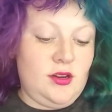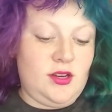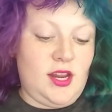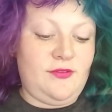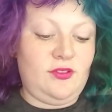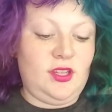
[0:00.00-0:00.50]

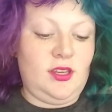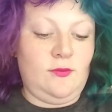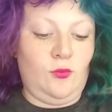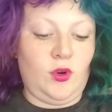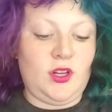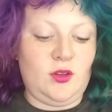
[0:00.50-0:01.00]
Definitely
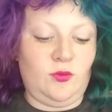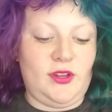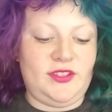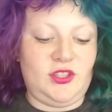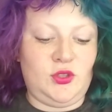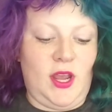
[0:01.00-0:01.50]
one of the
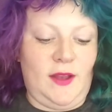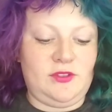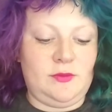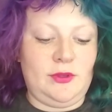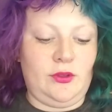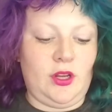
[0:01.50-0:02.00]
ones that you have
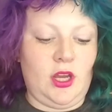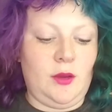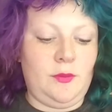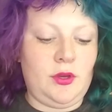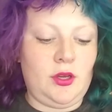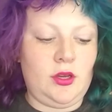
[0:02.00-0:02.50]
to build up.